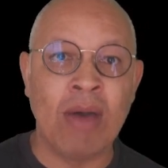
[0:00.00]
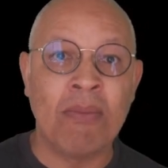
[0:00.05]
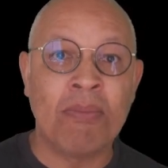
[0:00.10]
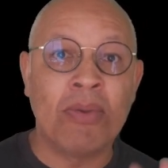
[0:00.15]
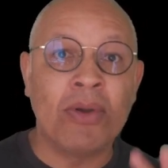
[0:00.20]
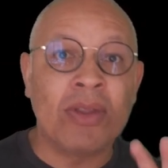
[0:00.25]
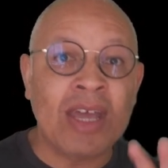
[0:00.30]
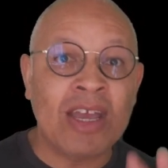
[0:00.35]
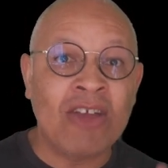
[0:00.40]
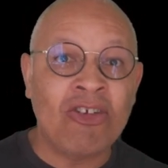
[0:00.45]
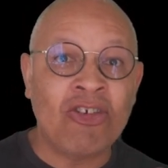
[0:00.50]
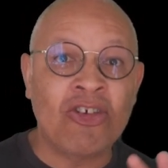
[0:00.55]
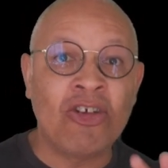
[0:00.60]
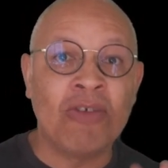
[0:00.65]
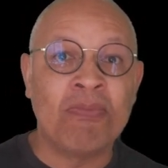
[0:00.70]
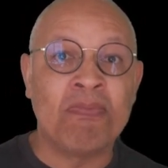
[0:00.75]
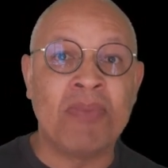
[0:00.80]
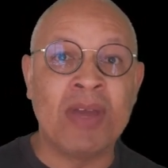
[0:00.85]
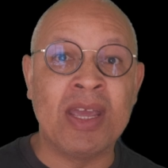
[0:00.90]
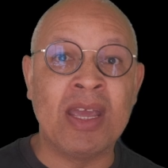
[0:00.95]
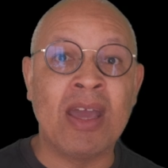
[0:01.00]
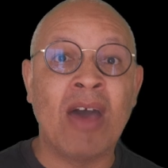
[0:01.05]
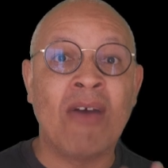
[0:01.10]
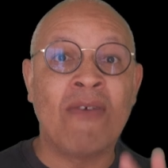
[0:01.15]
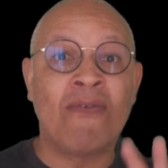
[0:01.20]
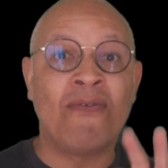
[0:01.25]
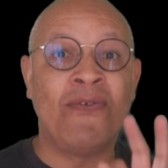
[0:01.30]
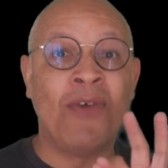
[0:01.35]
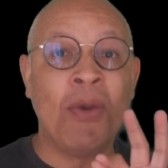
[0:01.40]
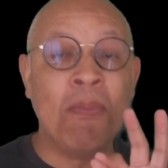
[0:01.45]
but they should be
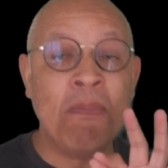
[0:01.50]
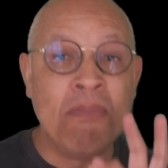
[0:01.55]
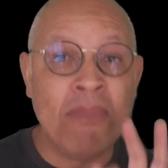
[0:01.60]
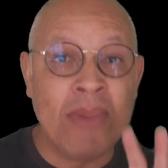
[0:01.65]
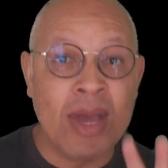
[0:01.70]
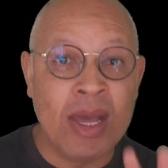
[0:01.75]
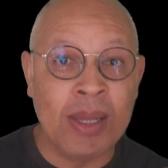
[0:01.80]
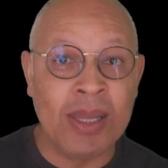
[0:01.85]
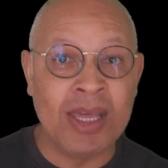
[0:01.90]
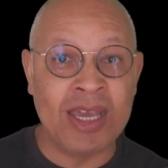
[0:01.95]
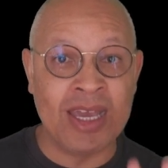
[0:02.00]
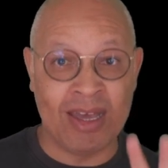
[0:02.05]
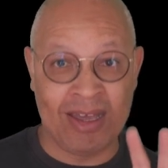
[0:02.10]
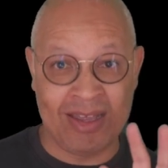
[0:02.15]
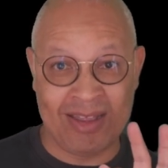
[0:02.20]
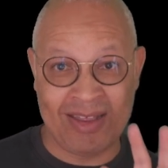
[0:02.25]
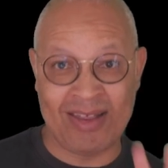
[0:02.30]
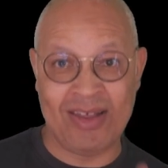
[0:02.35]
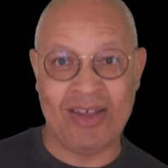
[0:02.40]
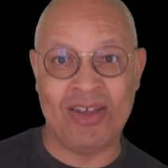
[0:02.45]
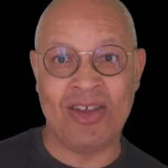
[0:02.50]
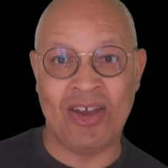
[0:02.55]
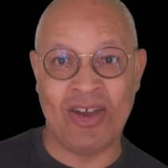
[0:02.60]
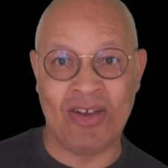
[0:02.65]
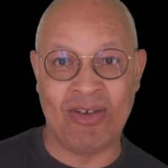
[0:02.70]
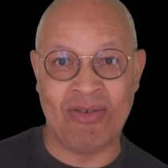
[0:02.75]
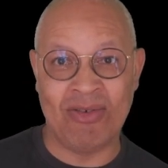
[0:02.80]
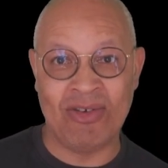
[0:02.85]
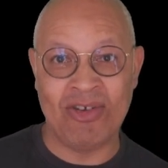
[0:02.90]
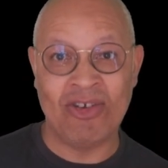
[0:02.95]
familiar to
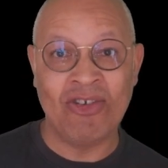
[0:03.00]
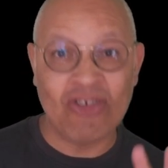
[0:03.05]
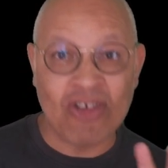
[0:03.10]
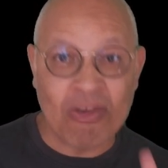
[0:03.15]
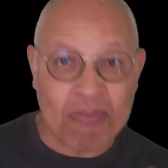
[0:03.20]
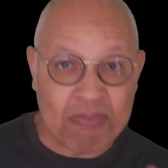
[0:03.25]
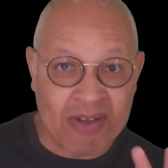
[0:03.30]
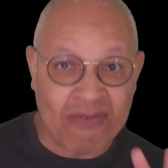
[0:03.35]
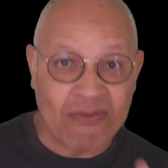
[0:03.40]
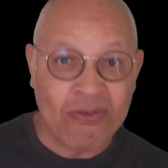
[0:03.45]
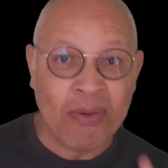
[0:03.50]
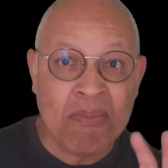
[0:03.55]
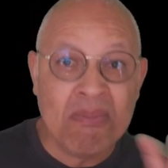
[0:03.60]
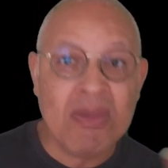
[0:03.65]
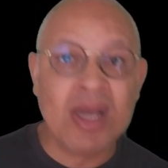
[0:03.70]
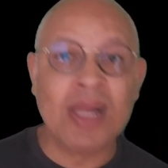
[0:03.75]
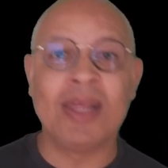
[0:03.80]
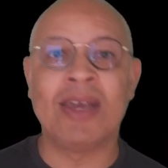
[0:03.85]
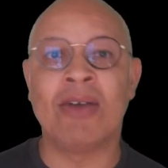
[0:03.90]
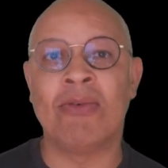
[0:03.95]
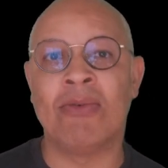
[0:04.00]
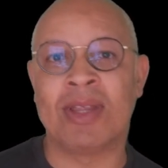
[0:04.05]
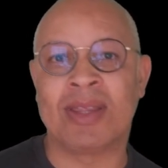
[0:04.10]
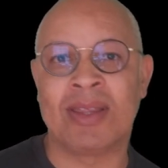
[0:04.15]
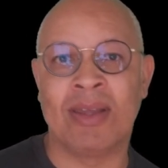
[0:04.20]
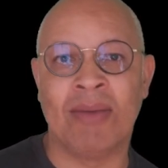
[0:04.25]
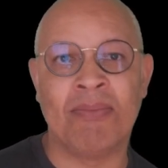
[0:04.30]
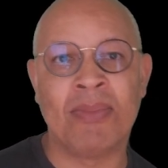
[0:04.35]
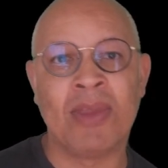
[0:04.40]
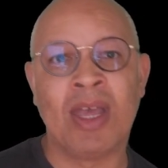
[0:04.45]
you. You should be familiar with
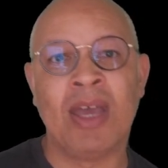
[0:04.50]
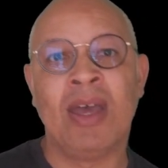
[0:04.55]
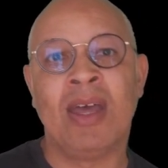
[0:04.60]
them.